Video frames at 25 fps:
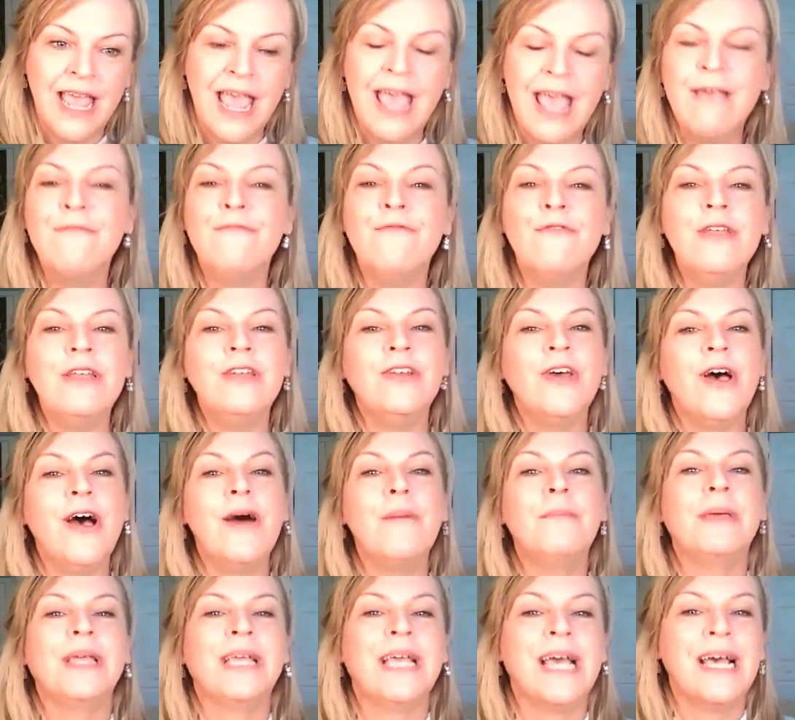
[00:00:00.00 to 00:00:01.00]
Every
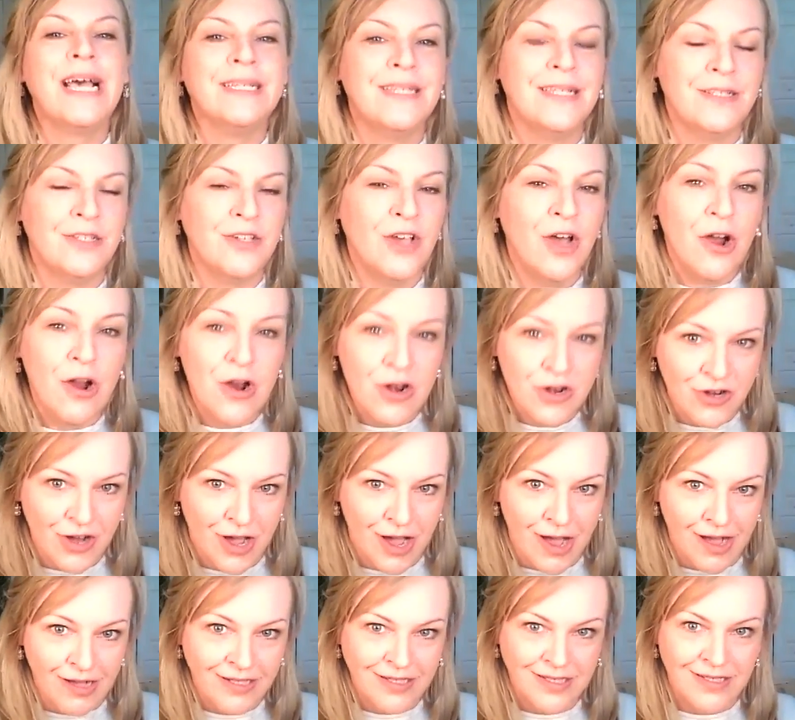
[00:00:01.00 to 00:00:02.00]
topic has its guard
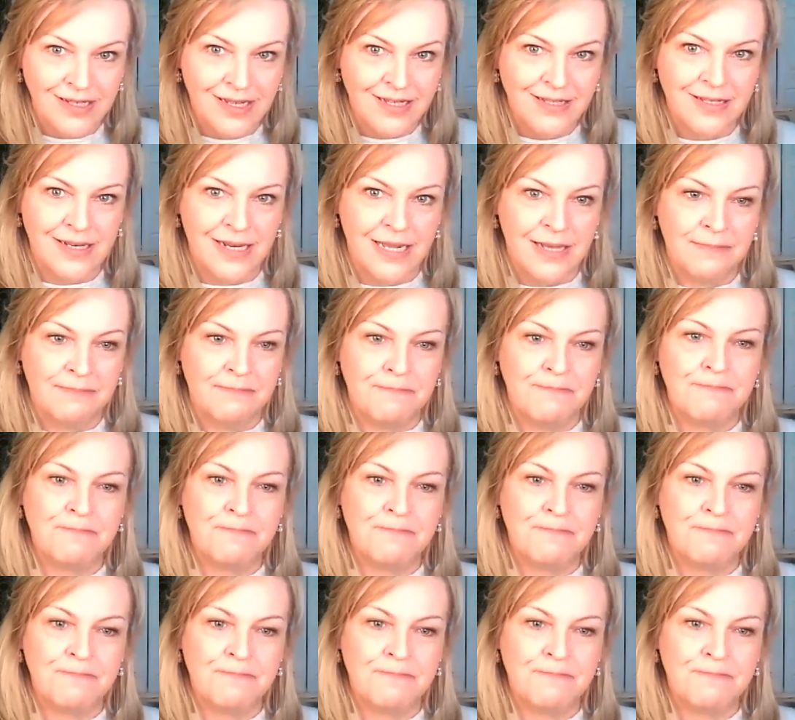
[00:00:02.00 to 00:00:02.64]
dogs, doesn't it?